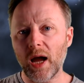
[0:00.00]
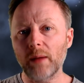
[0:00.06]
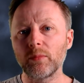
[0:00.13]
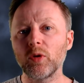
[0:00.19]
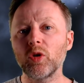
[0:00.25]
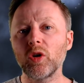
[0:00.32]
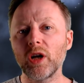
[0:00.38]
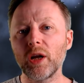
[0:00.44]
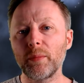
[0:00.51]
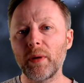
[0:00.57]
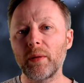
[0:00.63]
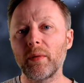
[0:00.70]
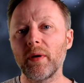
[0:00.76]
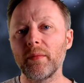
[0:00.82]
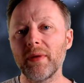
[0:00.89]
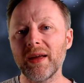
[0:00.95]
I'm not going to be
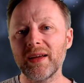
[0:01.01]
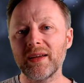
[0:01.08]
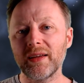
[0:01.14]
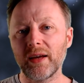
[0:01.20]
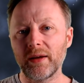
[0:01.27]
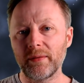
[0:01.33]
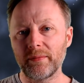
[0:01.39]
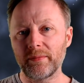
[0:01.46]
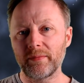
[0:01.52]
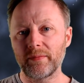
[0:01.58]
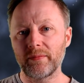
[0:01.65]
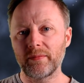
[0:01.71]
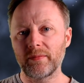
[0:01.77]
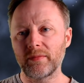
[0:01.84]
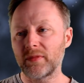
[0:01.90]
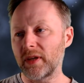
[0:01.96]
able to make it
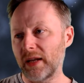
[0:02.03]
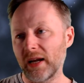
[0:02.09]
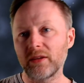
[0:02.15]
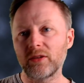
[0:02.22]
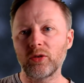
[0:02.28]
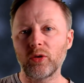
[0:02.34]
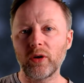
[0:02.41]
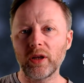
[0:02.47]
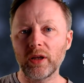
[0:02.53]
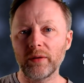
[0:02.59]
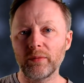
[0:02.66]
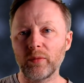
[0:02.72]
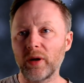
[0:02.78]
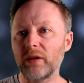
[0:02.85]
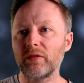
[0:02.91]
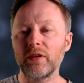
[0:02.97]
to that
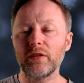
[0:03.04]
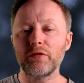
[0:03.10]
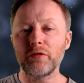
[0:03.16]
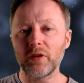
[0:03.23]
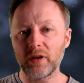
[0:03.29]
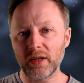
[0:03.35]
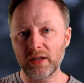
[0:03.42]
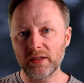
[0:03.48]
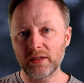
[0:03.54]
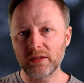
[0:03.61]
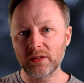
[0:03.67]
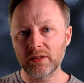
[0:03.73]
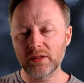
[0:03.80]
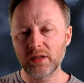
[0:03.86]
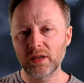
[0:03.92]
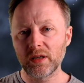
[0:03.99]
toilet, whatever the fuck it
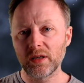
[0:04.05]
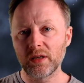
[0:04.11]
is.